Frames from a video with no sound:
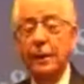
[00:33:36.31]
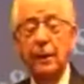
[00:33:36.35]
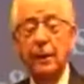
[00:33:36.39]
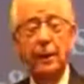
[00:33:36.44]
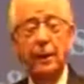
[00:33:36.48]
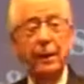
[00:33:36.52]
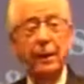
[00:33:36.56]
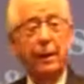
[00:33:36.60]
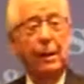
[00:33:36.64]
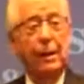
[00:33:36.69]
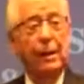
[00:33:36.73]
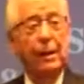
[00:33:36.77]

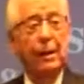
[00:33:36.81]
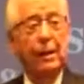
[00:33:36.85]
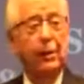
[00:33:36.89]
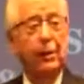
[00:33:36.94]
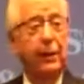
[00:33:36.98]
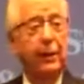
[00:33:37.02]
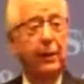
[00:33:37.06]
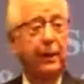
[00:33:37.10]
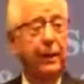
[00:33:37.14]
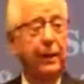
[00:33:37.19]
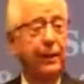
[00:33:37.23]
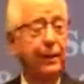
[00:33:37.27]
that God
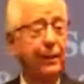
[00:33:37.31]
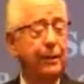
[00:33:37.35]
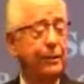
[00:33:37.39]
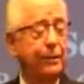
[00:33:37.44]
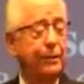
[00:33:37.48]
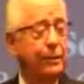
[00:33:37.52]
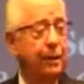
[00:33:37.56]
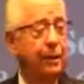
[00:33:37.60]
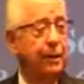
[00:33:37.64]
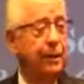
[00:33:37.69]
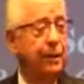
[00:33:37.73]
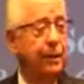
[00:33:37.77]
created
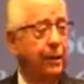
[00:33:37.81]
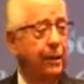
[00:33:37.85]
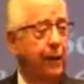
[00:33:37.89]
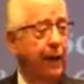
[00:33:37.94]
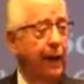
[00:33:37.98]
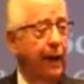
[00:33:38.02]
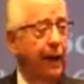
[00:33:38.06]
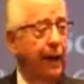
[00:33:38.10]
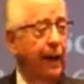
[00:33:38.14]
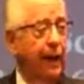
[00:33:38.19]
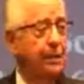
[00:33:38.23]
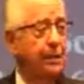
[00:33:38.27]
us
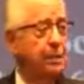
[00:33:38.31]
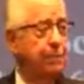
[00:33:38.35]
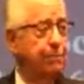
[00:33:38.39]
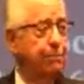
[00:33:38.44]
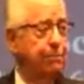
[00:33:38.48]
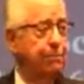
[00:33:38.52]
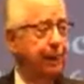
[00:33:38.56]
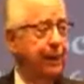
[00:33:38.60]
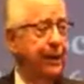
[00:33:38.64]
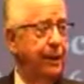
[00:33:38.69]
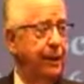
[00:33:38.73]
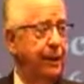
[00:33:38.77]
as
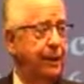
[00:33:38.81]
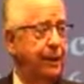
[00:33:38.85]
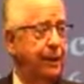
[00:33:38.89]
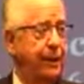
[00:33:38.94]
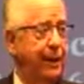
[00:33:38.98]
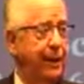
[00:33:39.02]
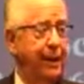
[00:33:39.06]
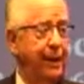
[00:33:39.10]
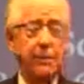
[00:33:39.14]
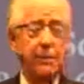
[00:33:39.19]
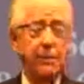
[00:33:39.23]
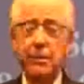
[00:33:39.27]
beings,
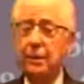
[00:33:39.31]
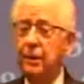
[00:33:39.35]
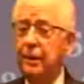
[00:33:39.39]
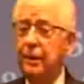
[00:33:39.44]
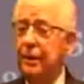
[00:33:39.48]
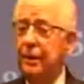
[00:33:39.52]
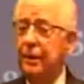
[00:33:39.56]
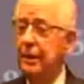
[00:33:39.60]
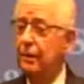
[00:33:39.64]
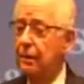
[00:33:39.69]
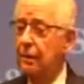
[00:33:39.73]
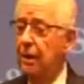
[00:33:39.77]
and as
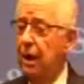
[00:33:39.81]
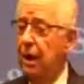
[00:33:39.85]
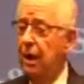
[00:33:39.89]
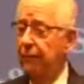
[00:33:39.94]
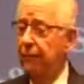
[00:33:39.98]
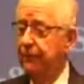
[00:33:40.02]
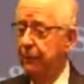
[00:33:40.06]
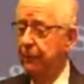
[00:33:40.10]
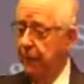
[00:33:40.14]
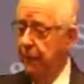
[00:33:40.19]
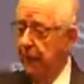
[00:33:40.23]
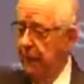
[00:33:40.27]
he is
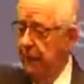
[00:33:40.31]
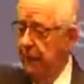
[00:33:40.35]
sovereign,